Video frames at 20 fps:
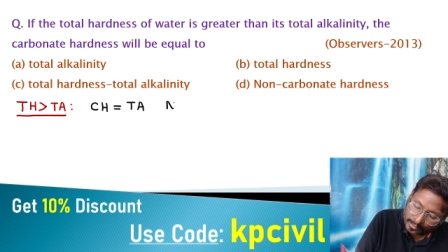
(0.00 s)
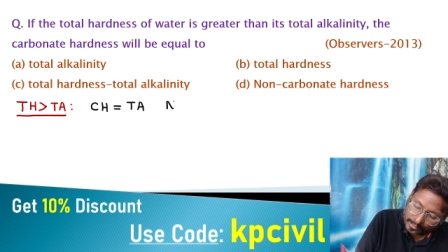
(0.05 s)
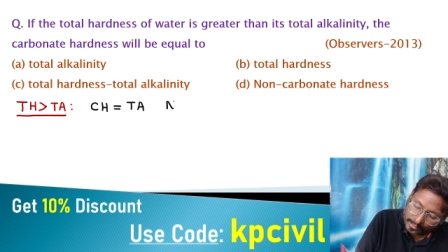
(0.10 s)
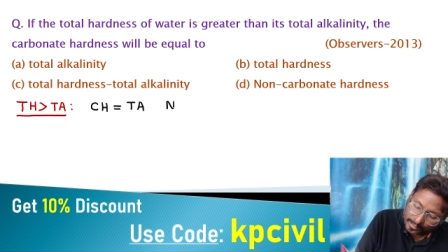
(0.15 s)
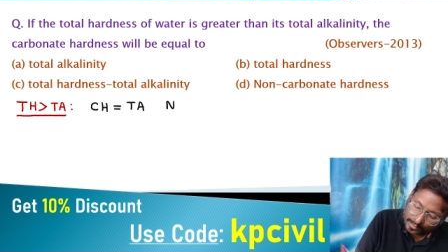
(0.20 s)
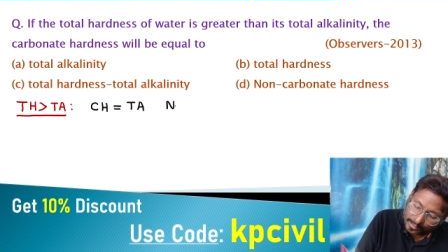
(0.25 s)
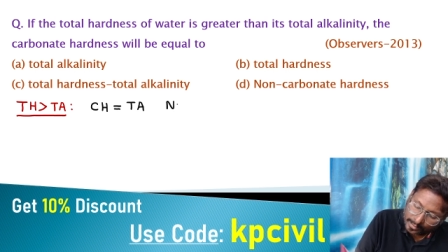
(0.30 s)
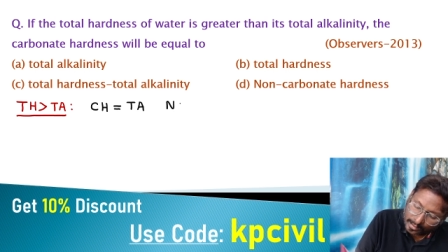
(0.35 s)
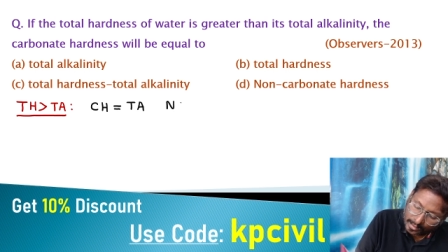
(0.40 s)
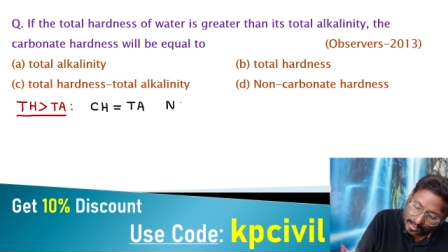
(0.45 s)

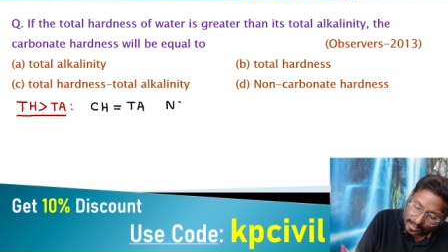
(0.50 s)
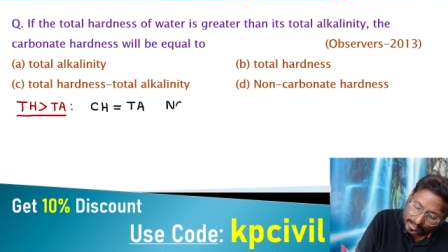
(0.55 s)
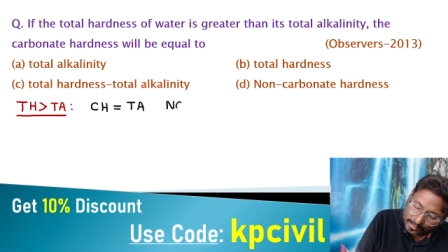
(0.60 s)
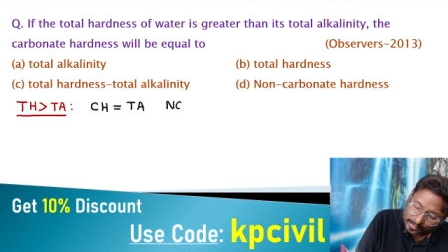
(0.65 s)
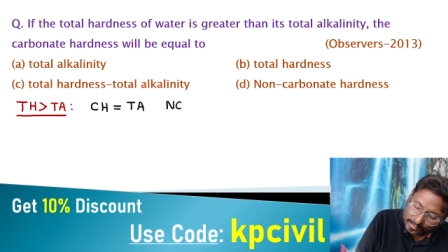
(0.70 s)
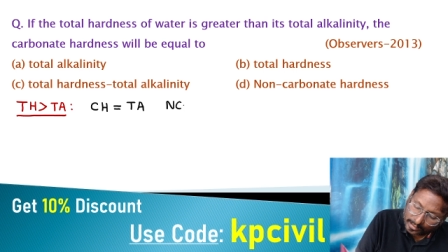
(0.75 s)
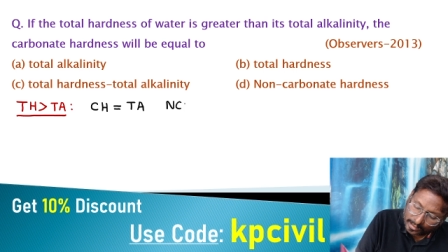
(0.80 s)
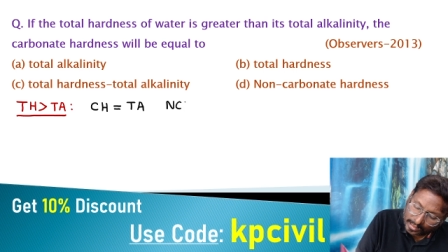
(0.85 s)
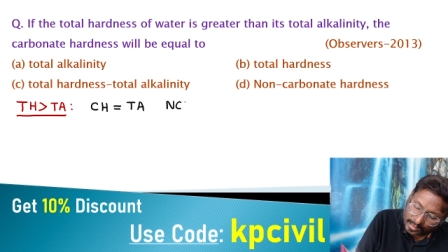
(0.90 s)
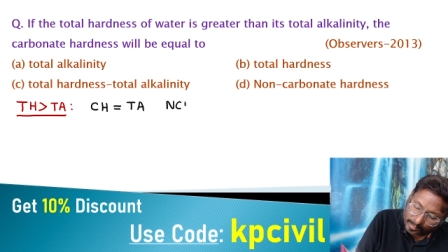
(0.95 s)

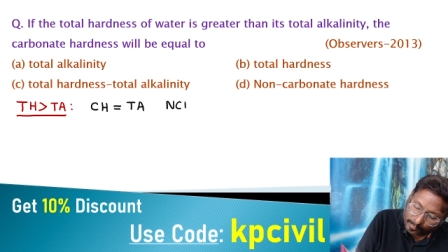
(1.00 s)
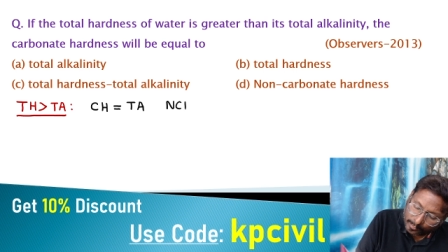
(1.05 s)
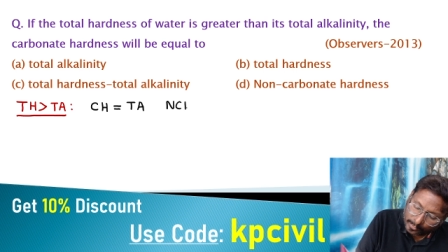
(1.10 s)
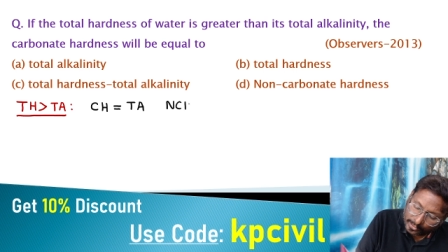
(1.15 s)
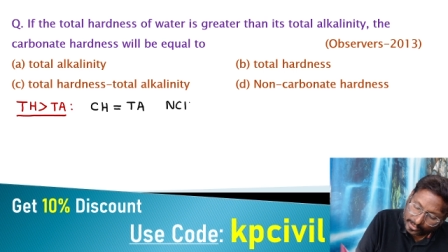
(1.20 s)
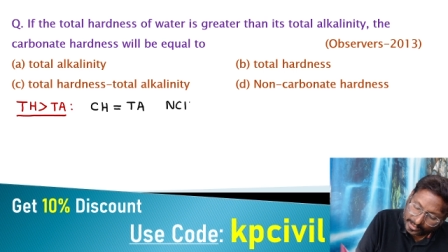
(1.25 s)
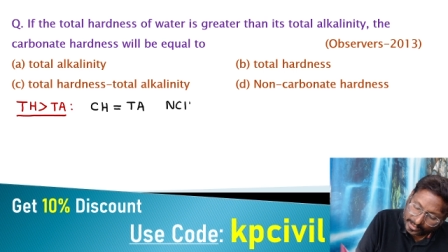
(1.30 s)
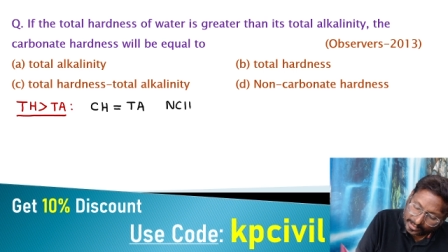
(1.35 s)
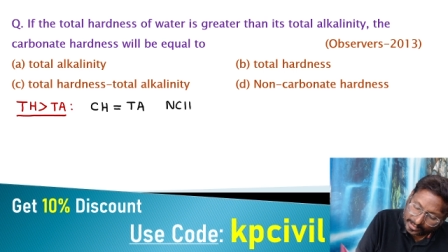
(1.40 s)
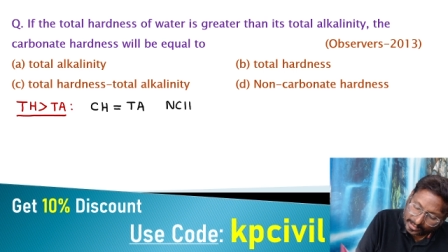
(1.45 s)

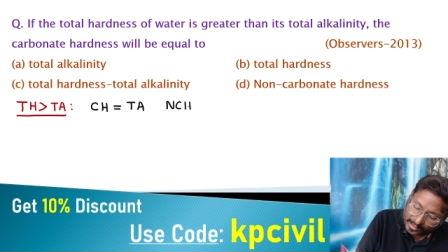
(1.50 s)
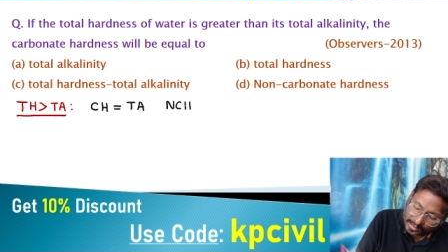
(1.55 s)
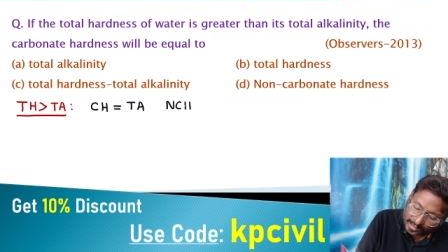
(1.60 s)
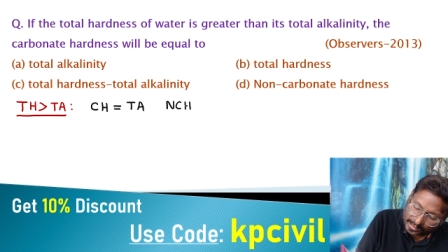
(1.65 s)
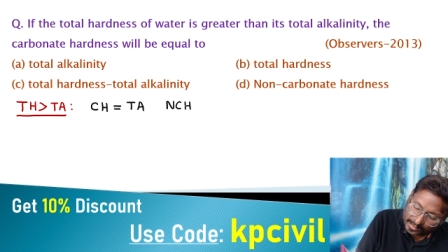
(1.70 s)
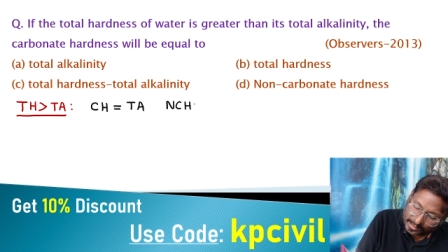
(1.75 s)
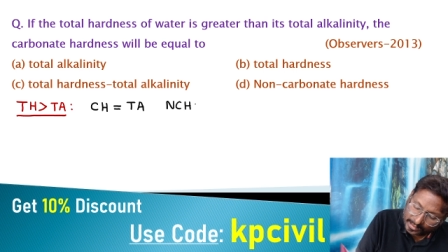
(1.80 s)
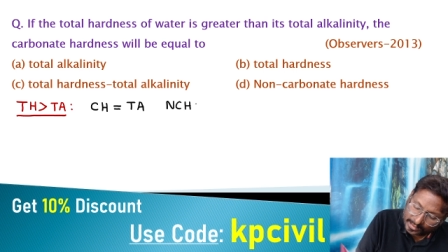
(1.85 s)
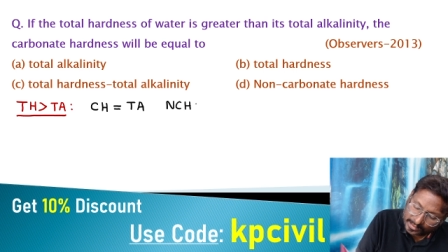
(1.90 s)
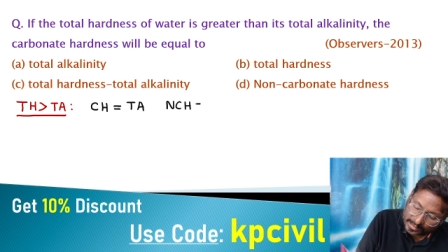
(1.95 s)
Non-carbonate
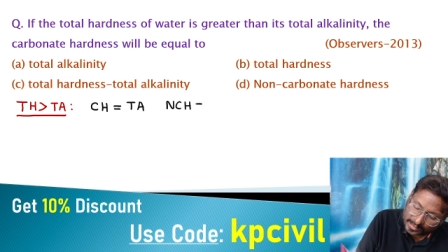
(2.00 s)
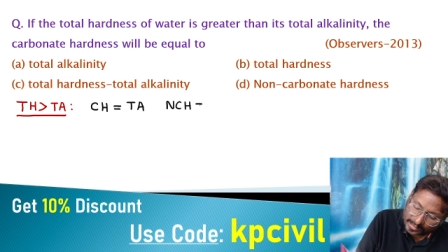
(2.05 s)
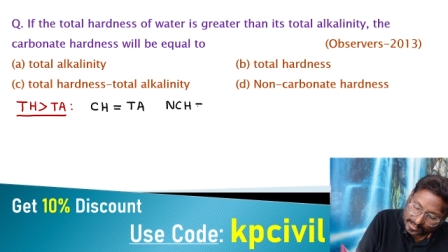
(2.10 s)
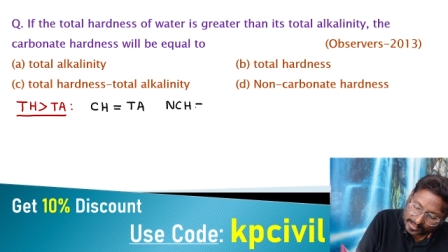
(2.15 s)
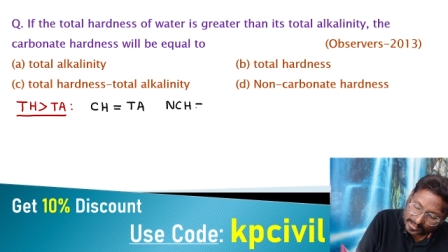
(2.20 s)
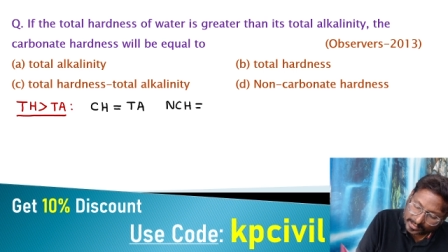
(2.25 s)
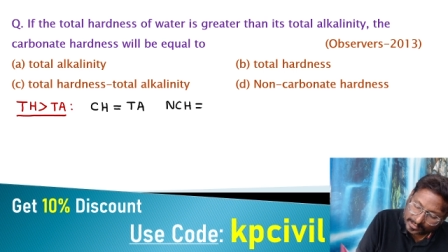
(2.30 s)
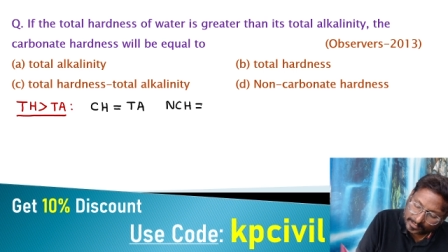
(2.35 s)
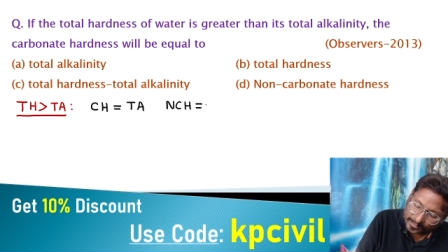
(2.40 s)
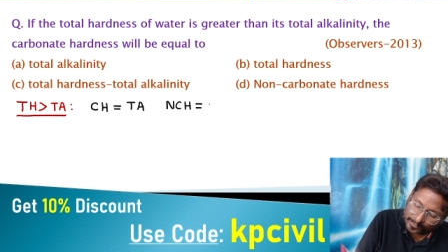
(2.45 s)
hardness
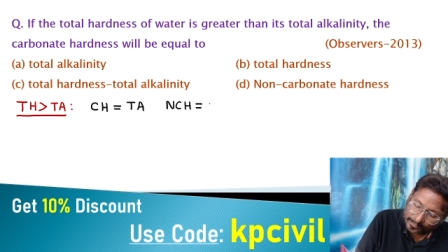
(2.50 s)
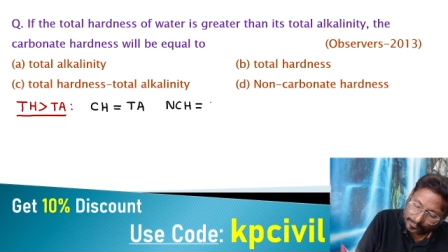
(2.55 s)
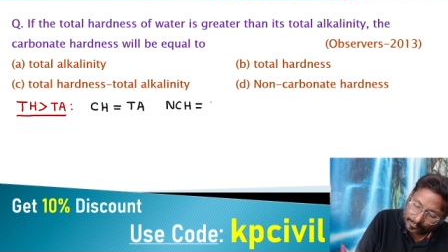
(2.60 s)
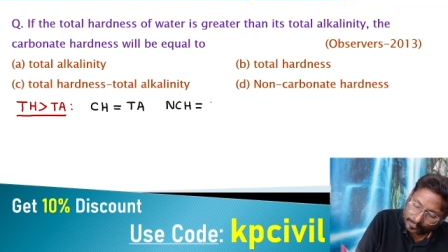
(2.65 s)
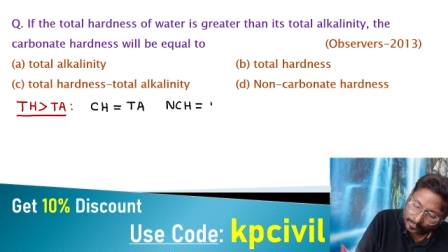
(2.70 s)
is a